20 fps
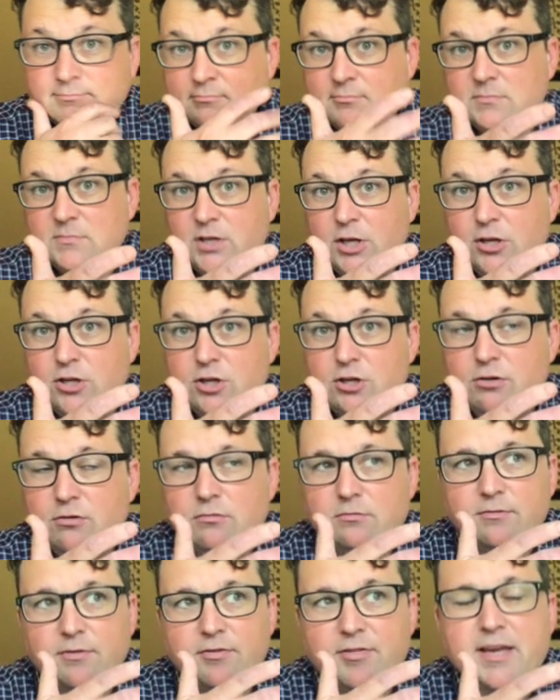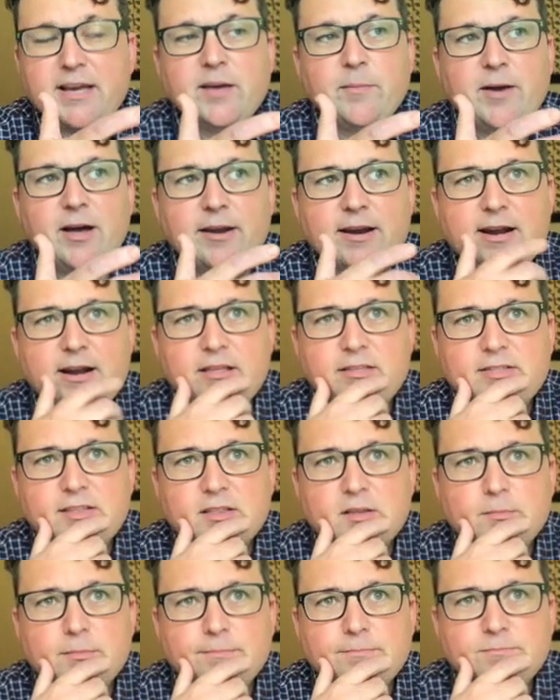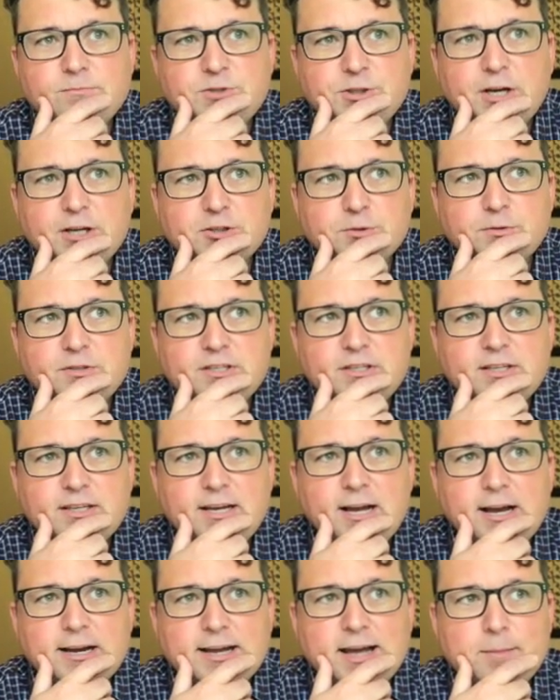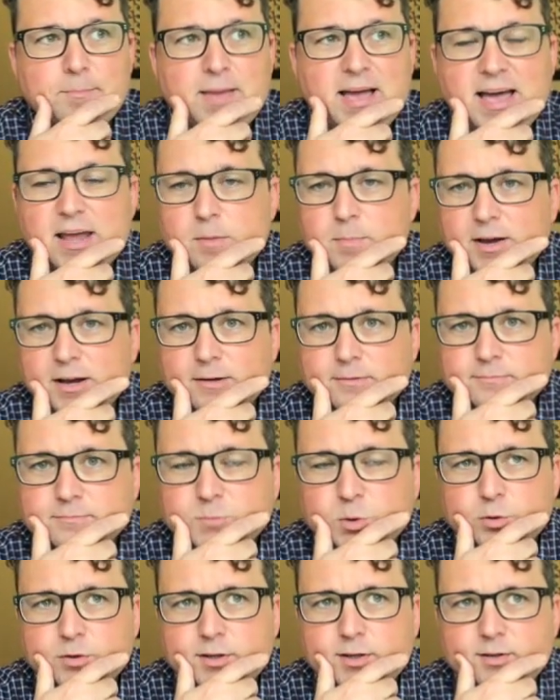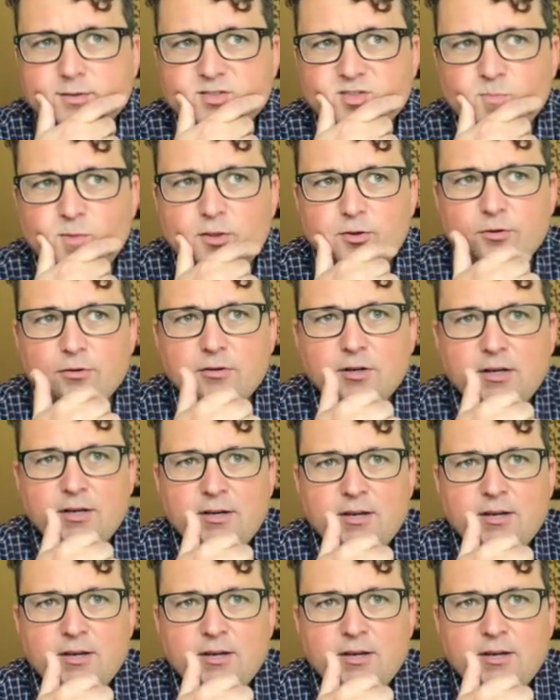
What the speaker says: Can you think about anything that Joshua did that God got mad about, or that some other